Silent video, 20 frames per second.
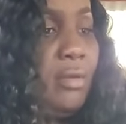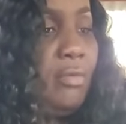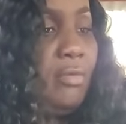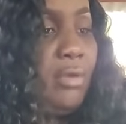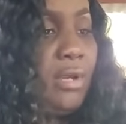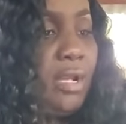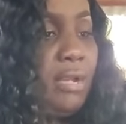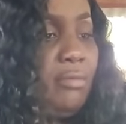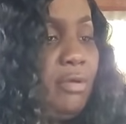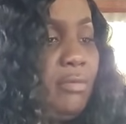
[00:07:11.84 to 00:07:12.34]

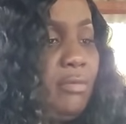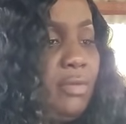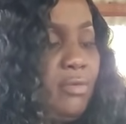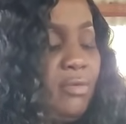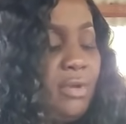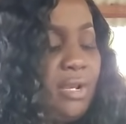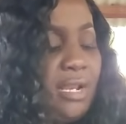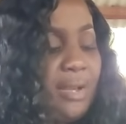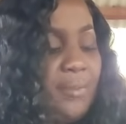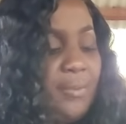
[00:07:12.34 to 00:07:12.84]
Well,
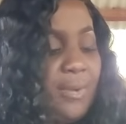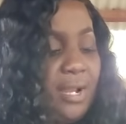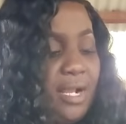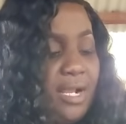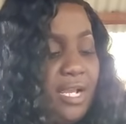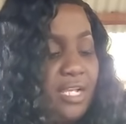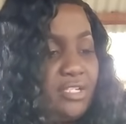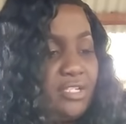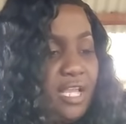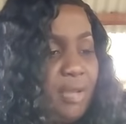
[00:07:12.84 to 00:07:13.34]
I'm
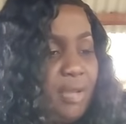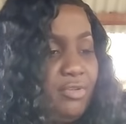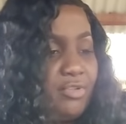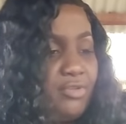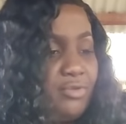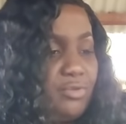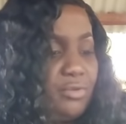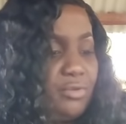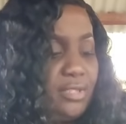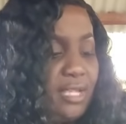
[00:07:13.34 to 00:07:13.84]
planning a shop. I
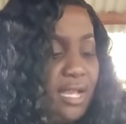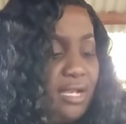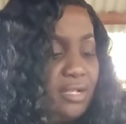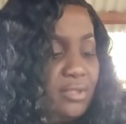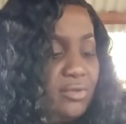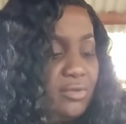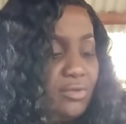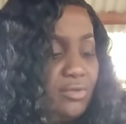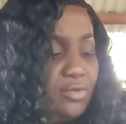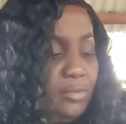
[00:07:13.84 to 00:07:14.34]
soon
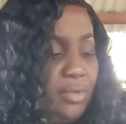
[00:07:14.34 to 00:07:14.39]
talk to you.